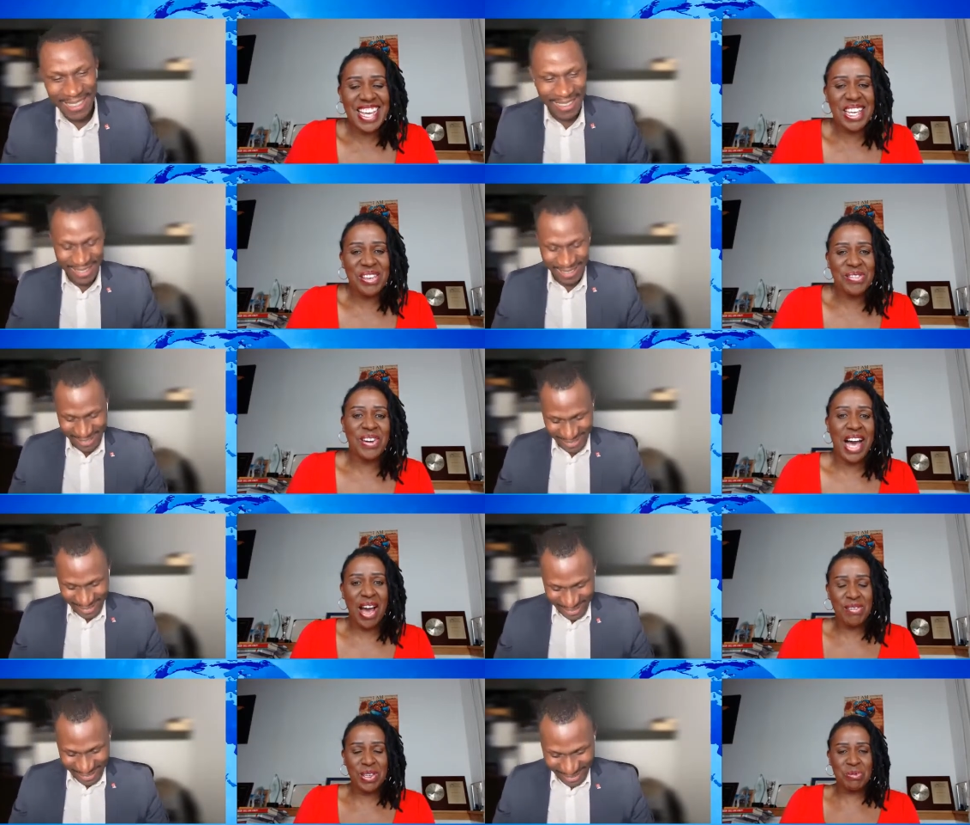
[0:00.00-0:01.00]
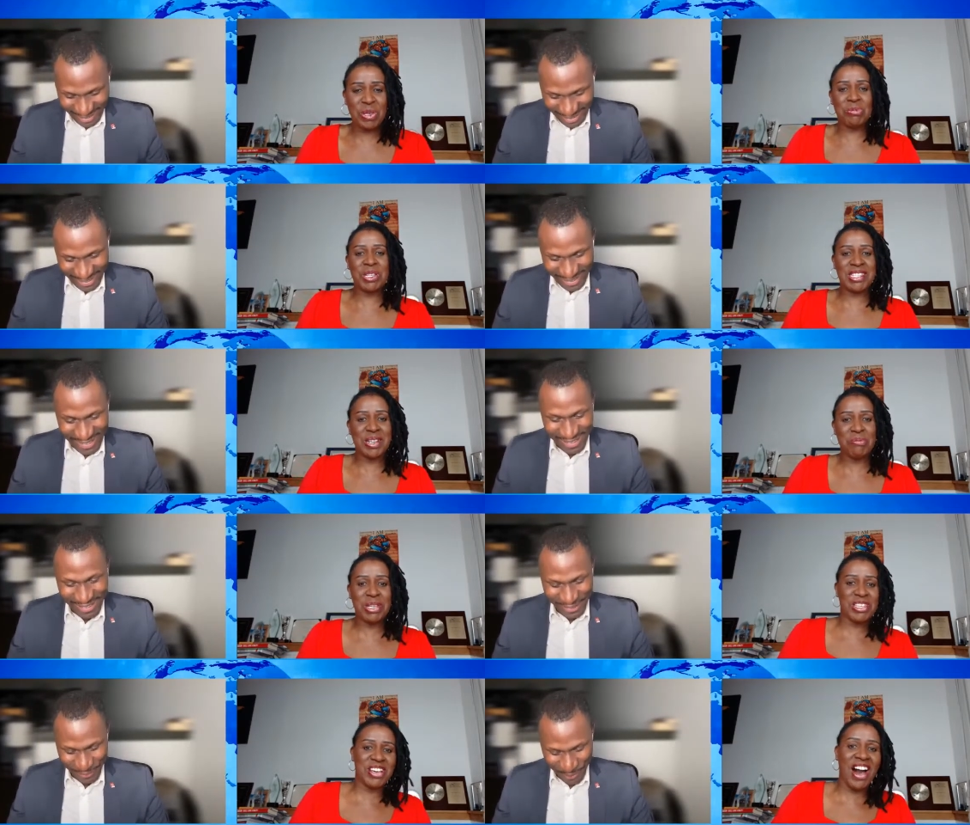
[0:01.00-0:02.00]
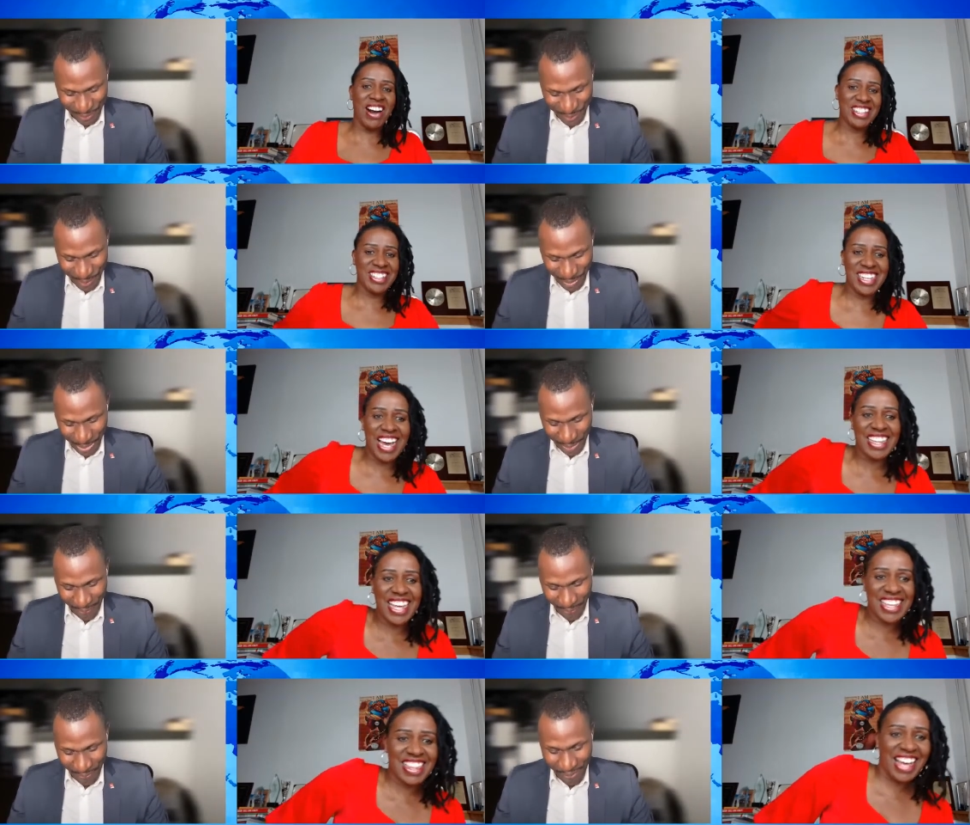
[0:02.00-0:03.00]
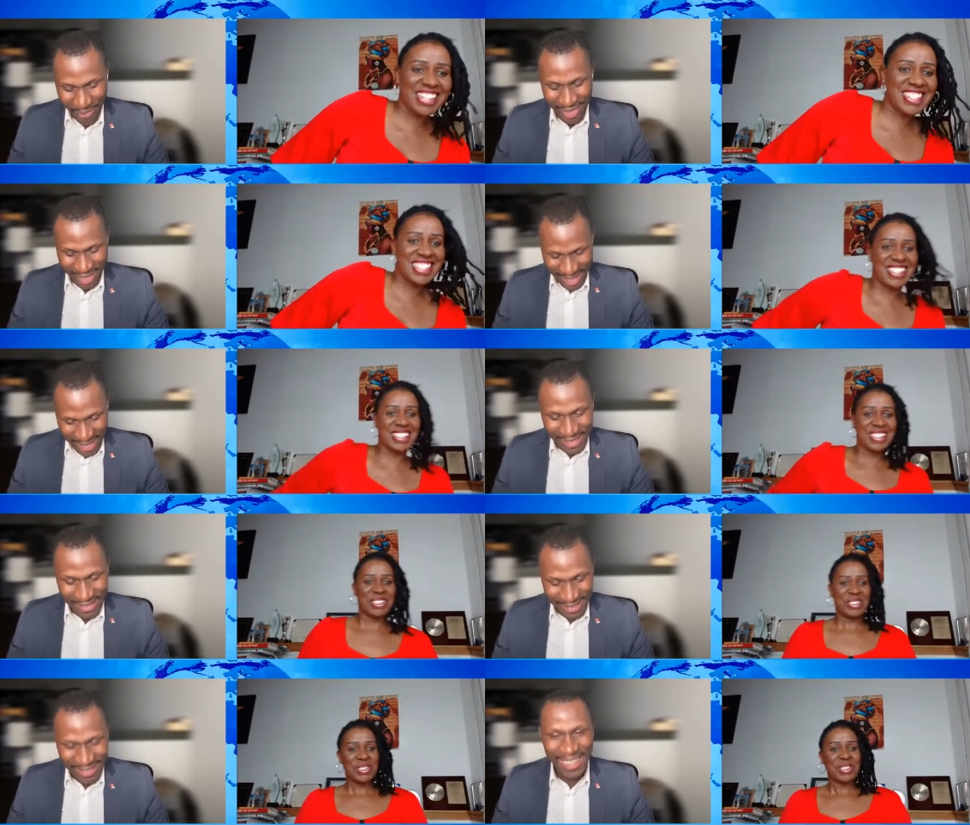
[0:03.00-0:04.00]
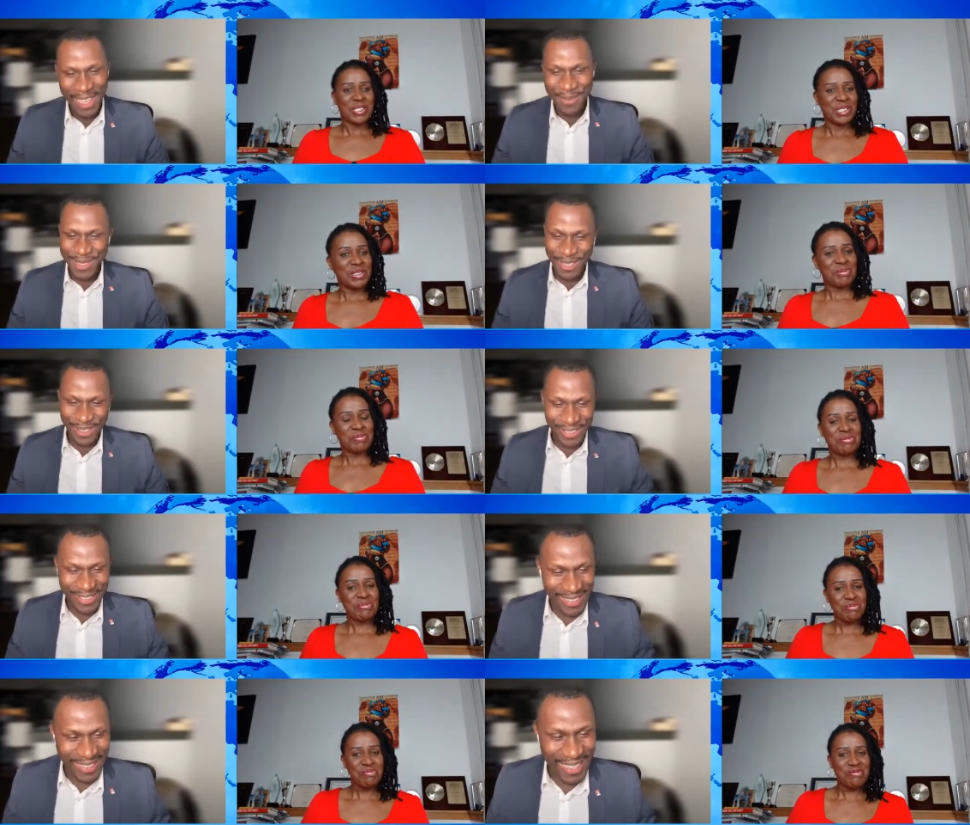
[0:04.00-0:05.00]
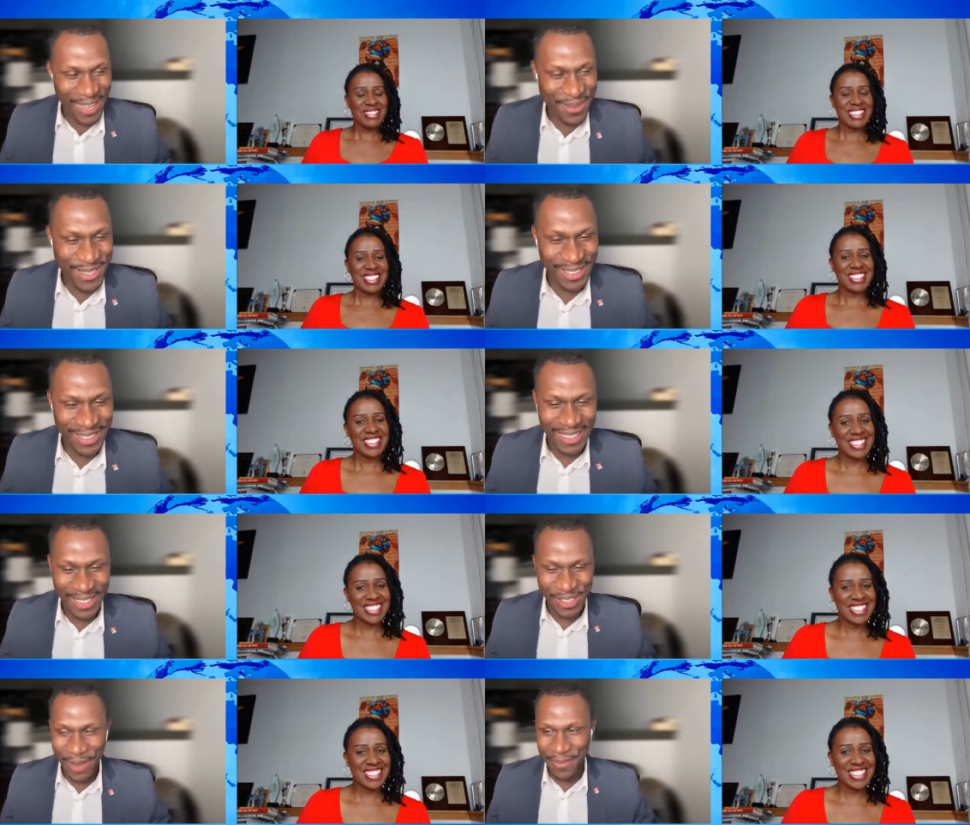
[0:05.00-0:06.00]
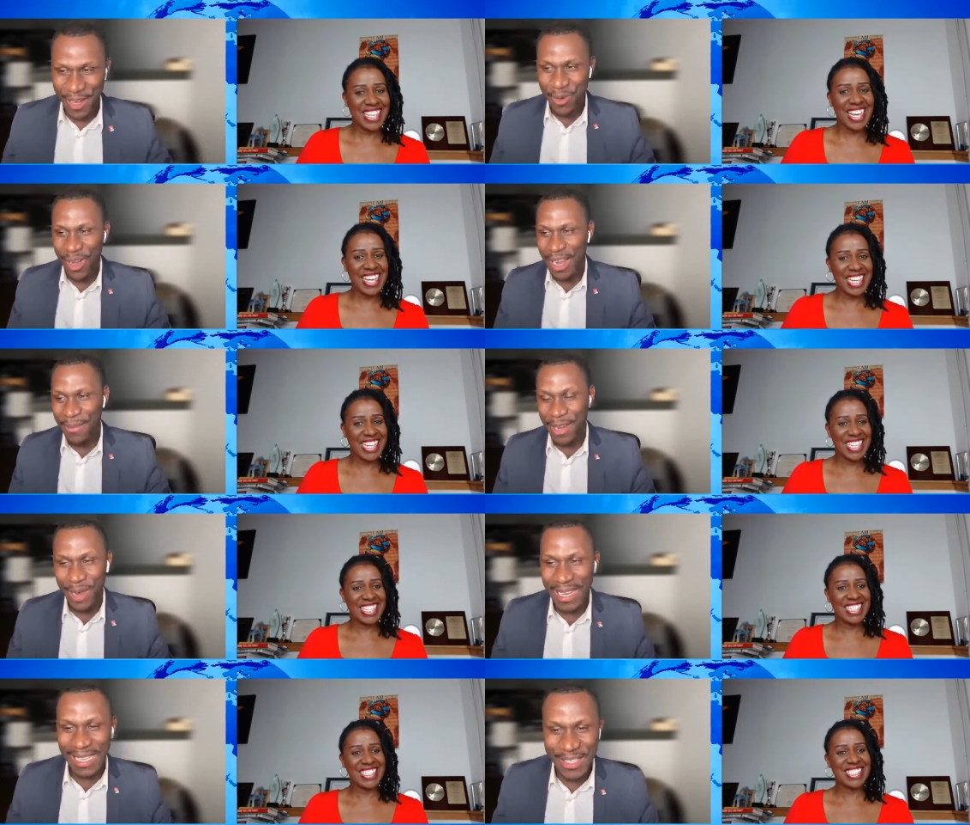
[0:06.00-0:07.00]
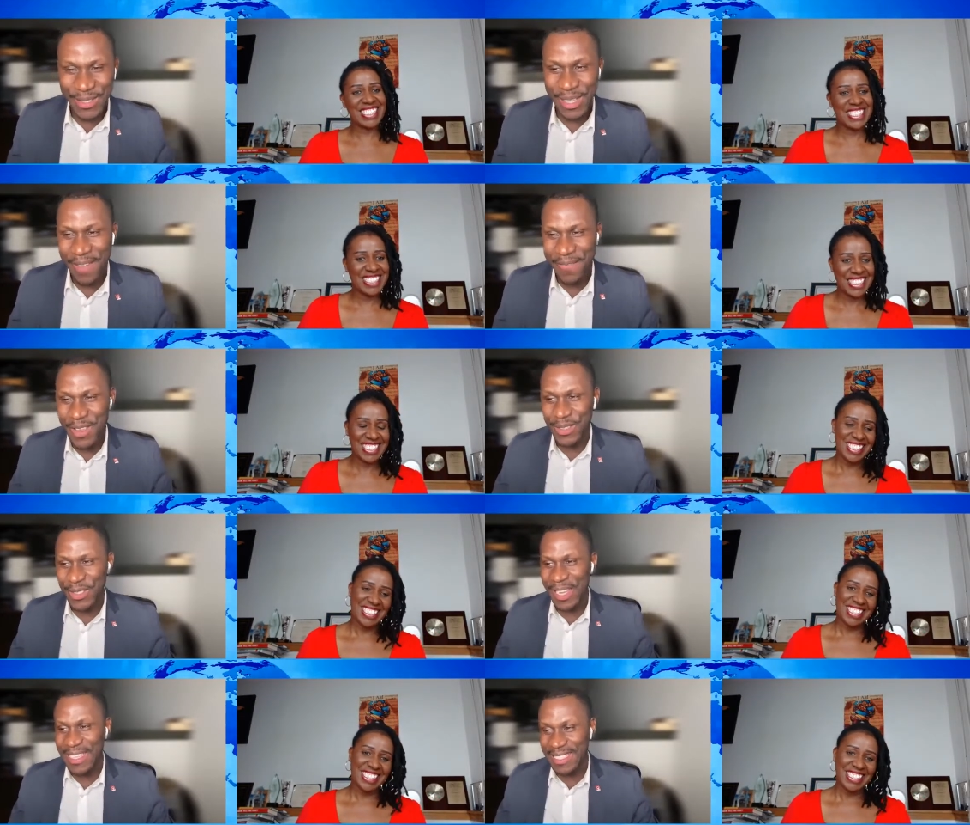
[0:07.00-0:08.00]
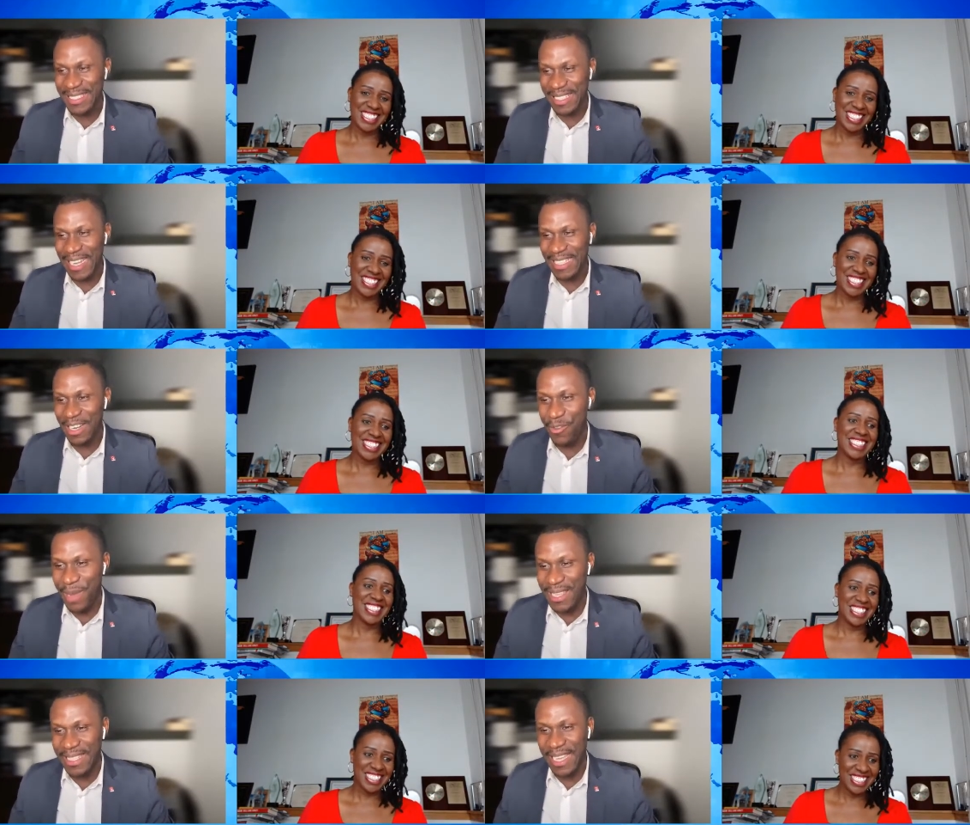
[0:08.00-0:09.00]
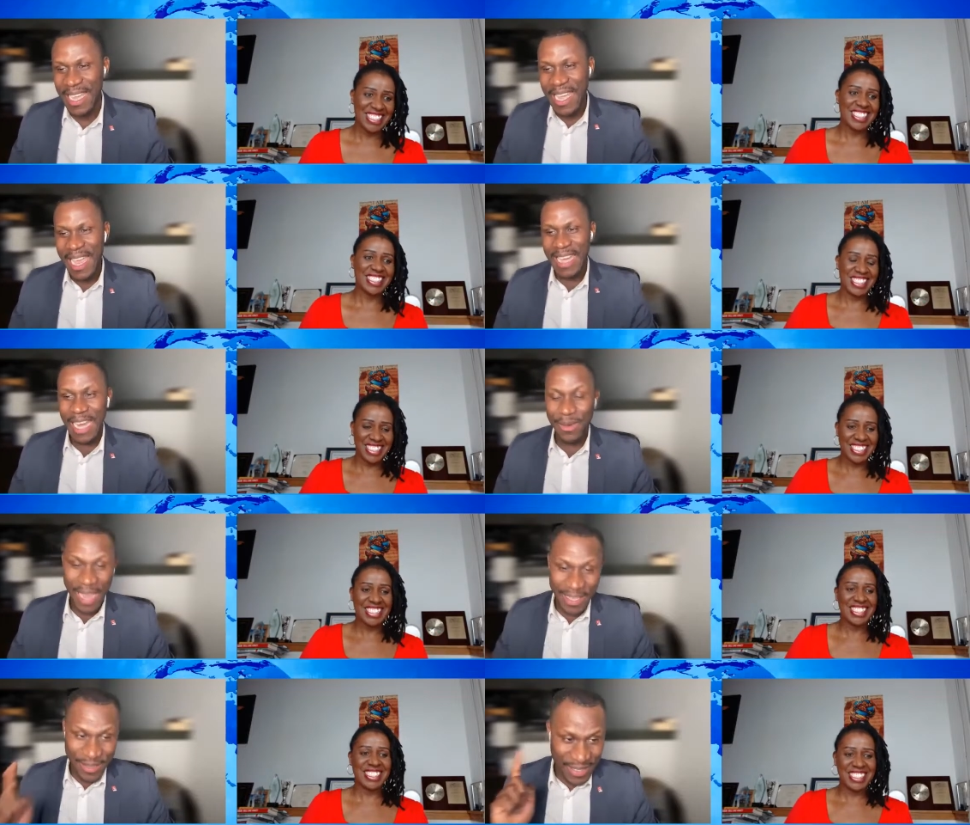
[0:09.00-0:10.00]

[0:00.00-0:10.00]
Speaker 1: Thank you for having me, Mr. Beyond. I like that.
Speaker 2: Absolutely. Absolutely. You are very welcome, and we are glad to have you. Today is International Women's Day, and I would like to